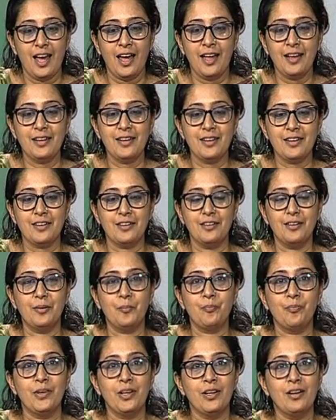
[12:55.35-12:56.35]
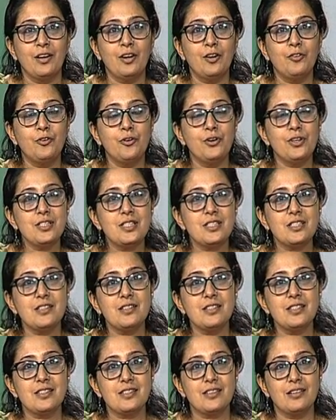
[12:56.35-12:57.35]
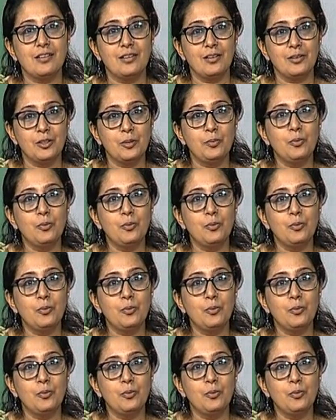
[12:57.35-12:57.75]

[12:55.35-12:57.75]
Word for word: And um, uh, for instance, uh,